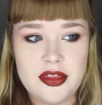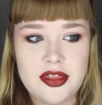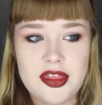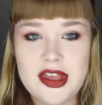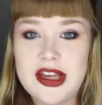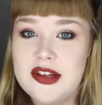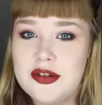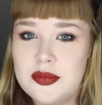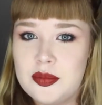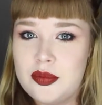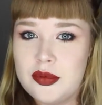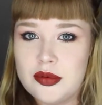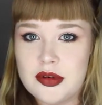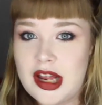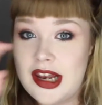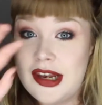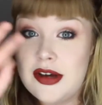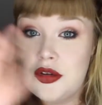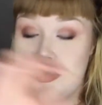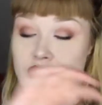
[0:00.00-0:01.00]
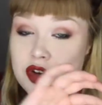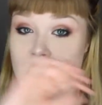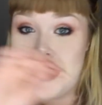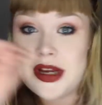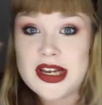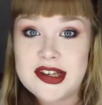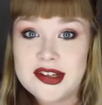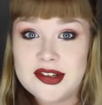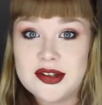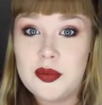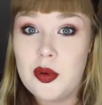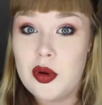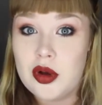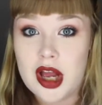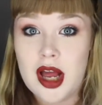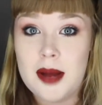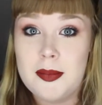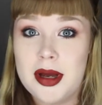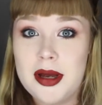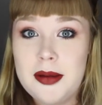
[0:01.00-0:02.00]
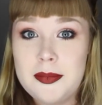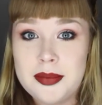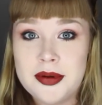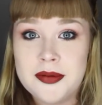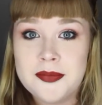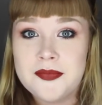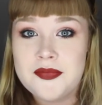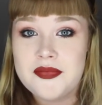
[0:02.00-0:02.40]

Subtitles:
little notice will come up